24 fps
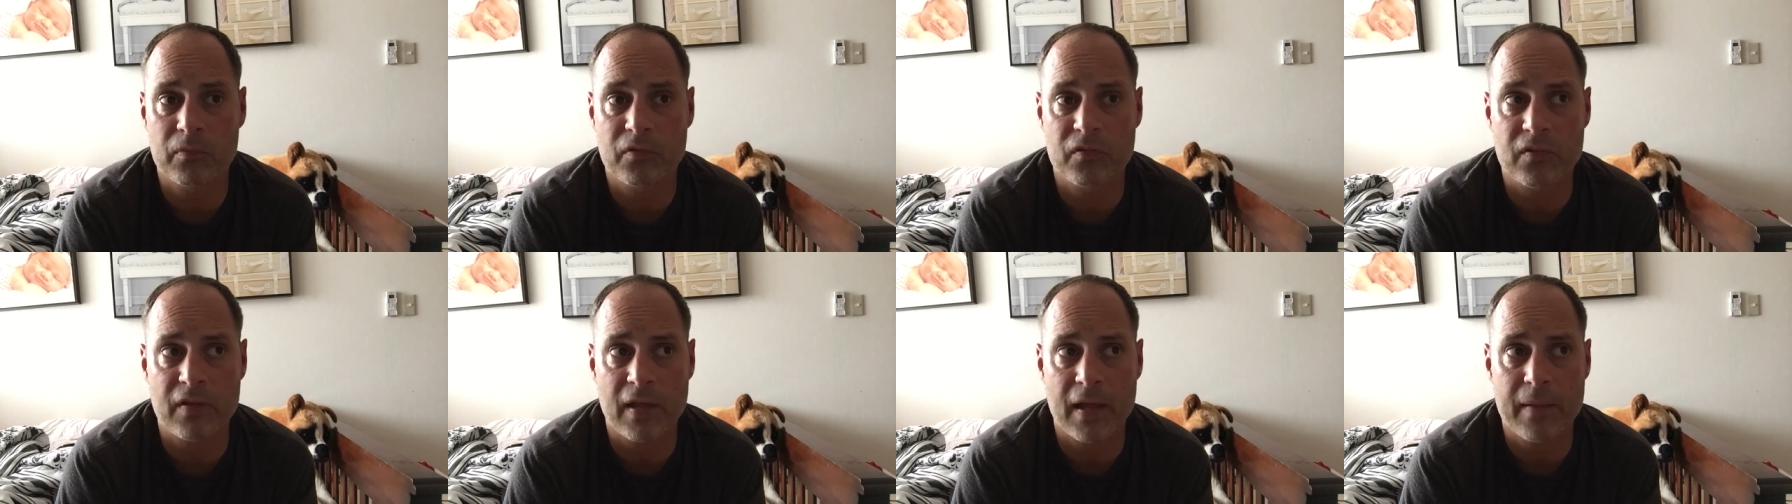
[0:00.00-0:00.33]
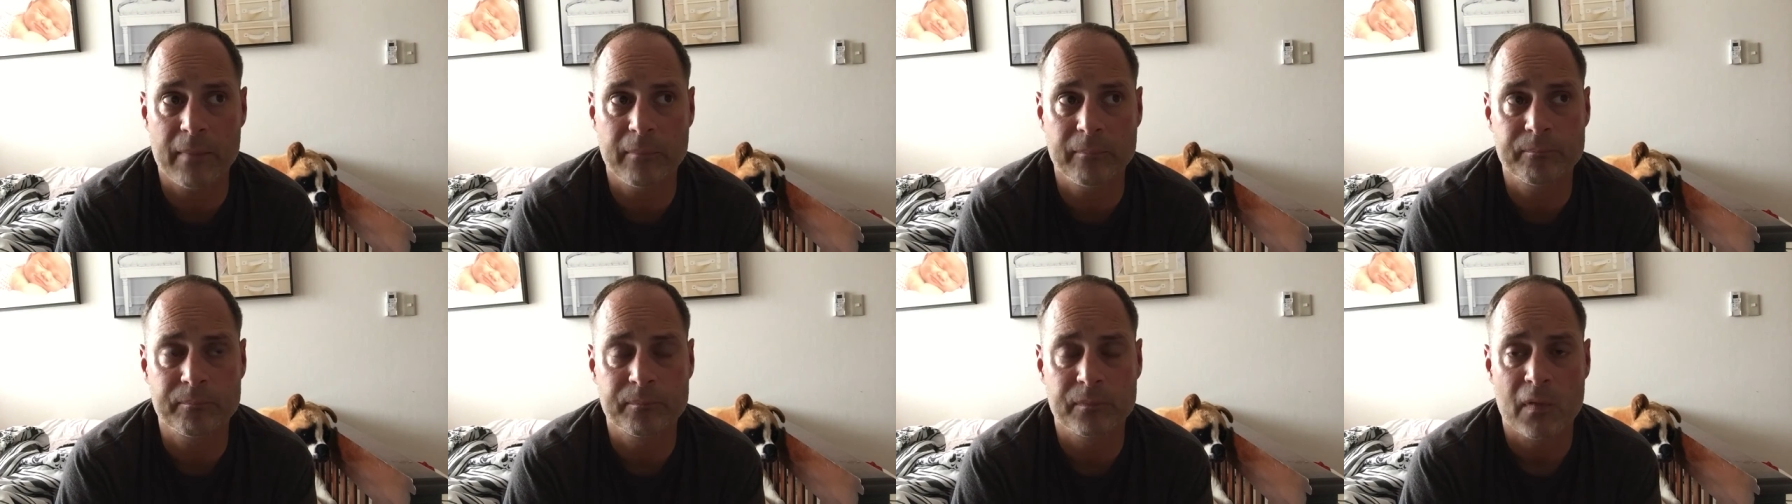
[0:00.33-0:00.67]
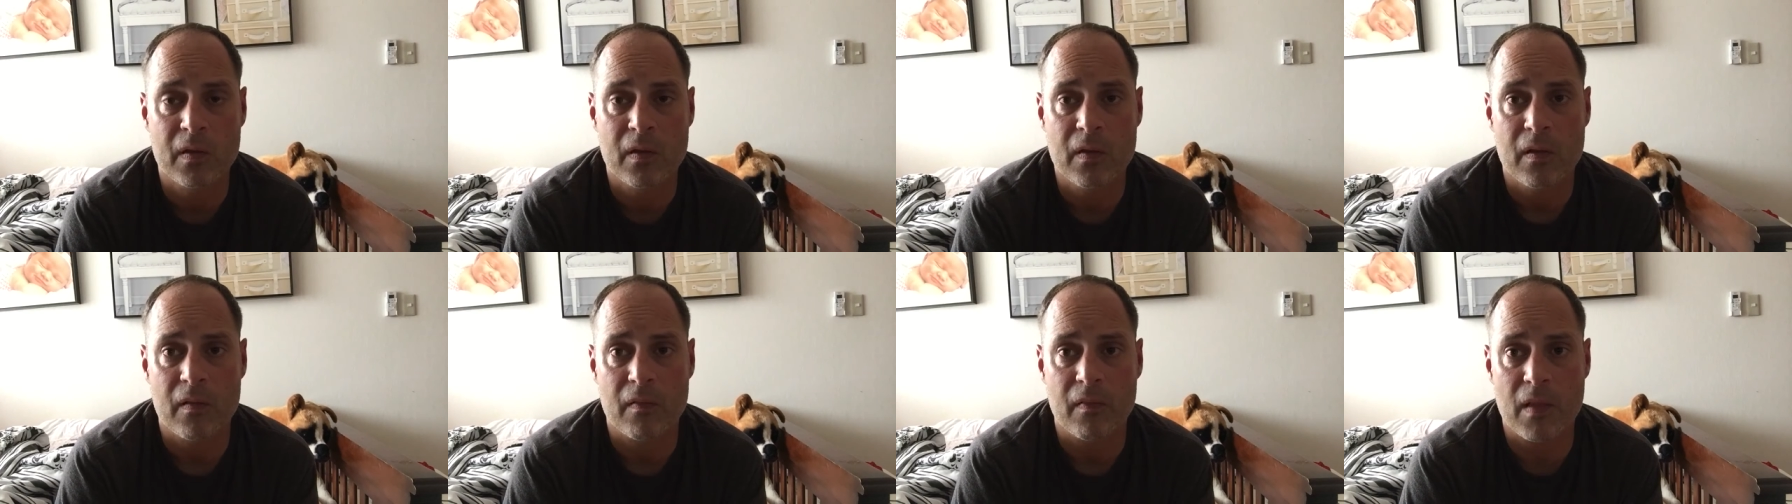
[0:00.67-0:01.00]
set,
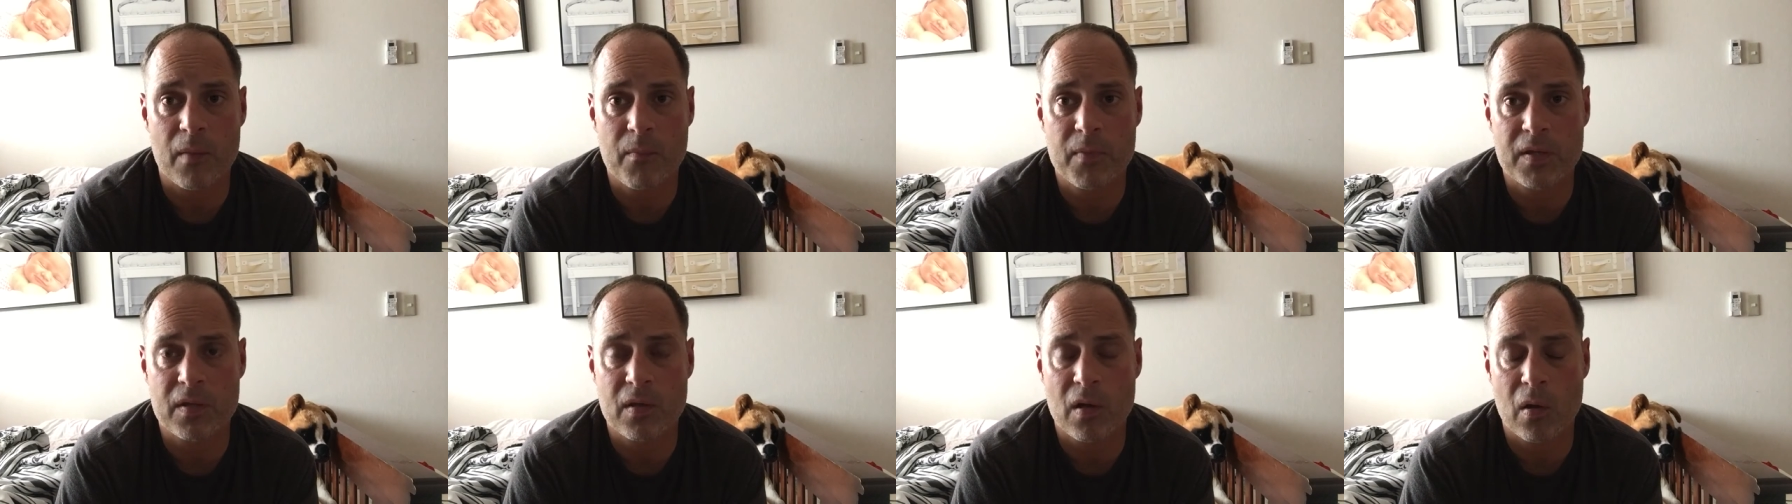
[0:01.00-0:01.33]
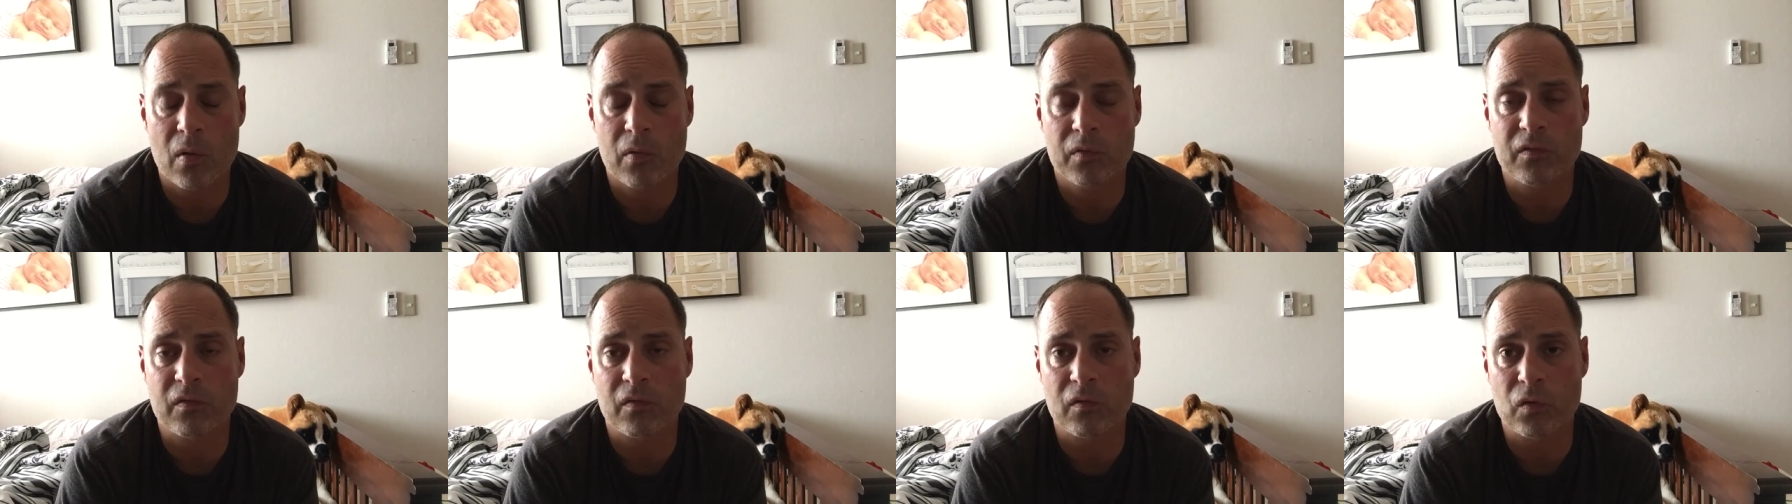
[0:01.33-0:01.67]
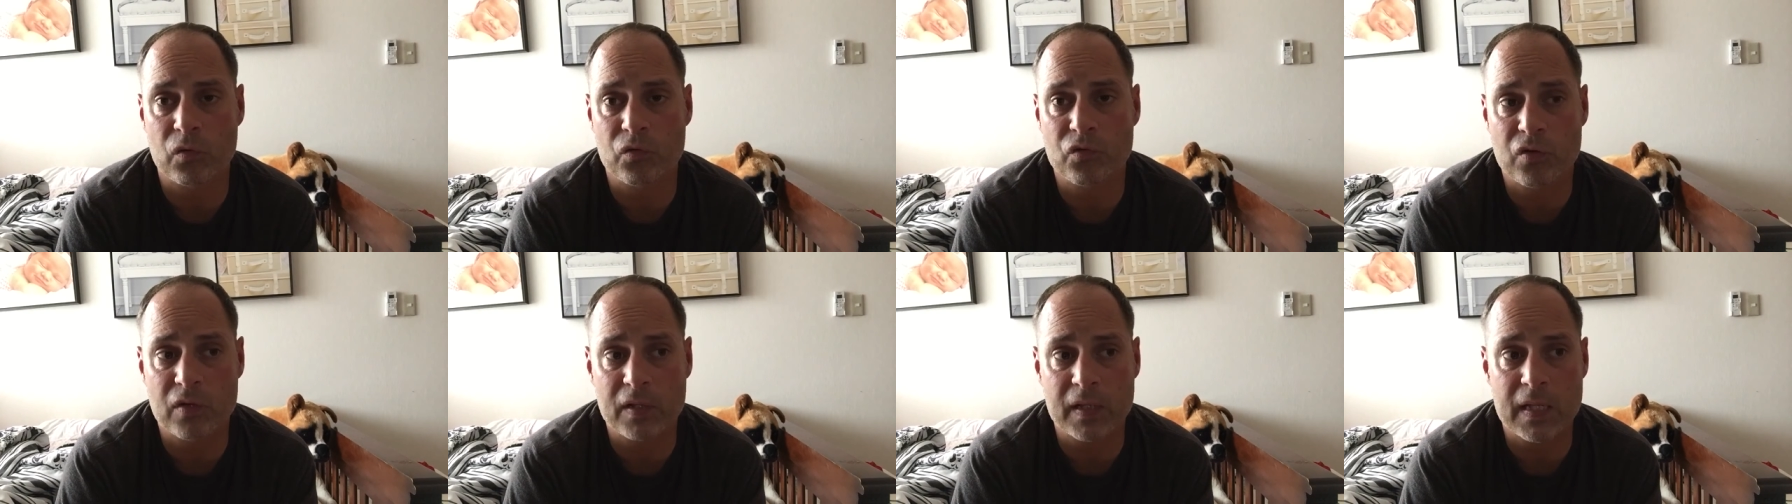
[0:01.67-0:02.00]
let me know. It's a
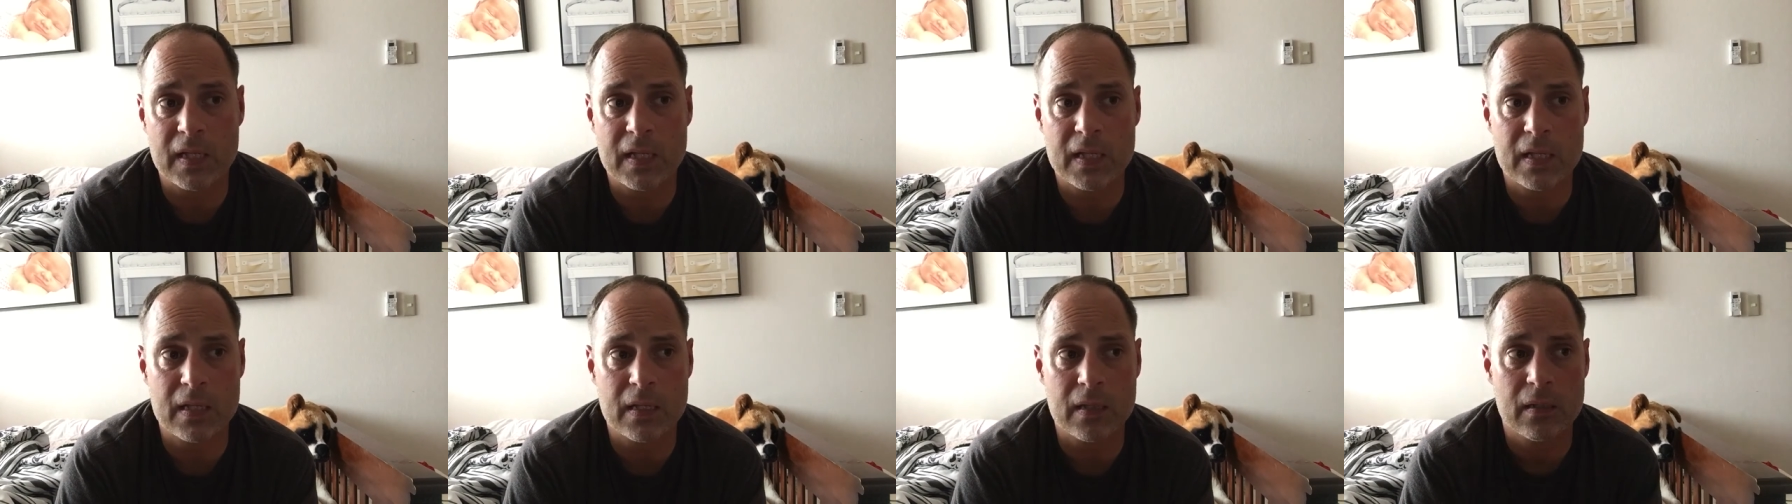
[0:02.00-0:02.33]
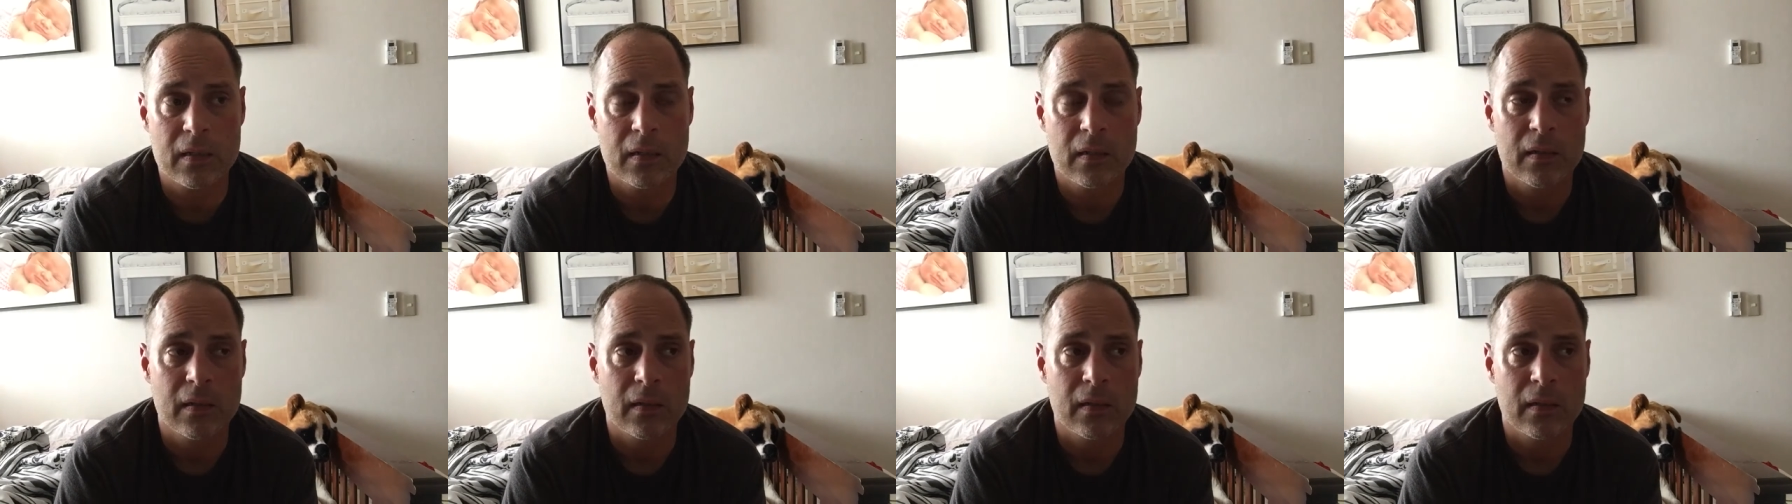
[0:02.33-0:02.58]
little tricky.